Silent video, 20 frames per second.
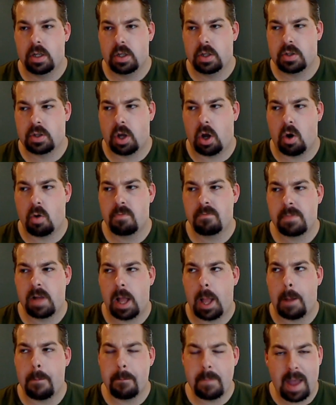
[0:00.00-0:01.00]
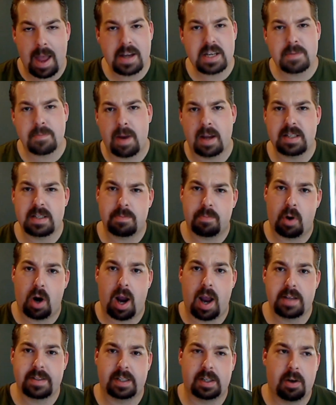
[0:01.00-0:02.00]
So imagine my
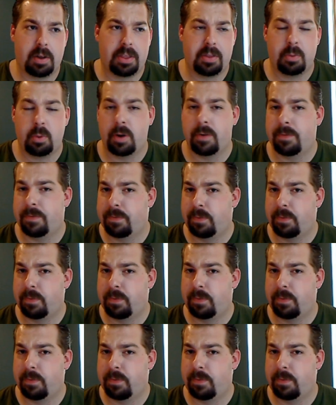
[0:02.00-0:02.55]
surprise. I go through it.